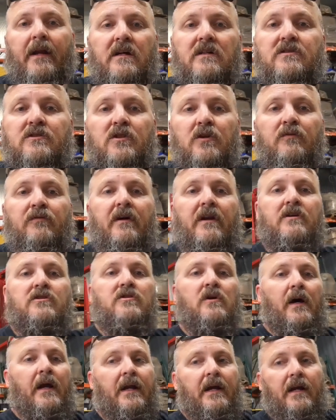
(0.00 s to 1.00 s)
is to finish
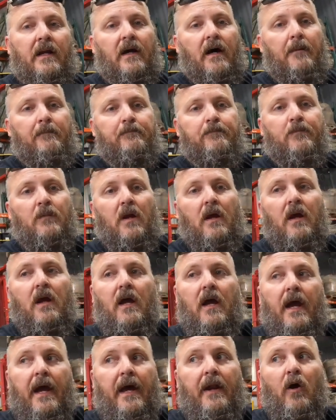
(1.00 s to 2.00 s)
cleaning it up
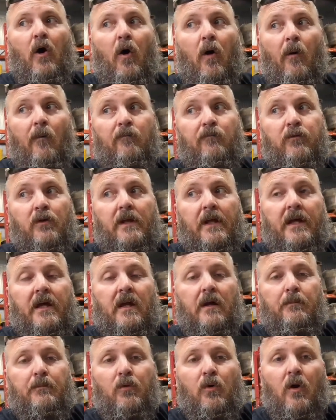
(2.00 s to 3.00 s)
and hopefully
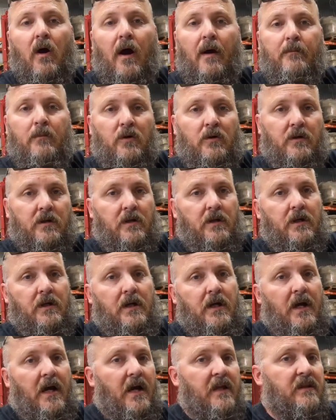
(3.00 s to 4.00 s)
get it primered.
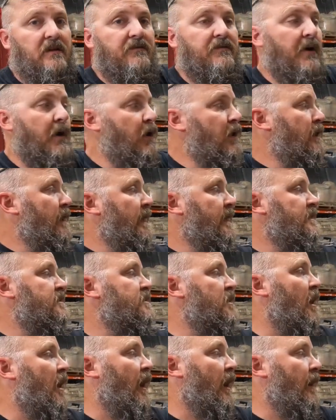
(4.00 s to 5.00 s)
At the very
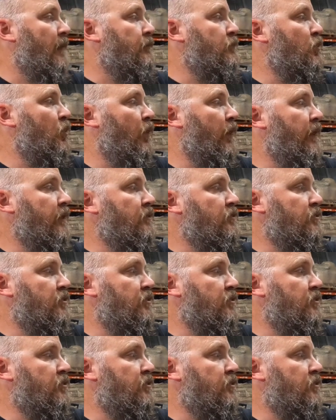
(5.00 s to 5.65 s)
least, I am going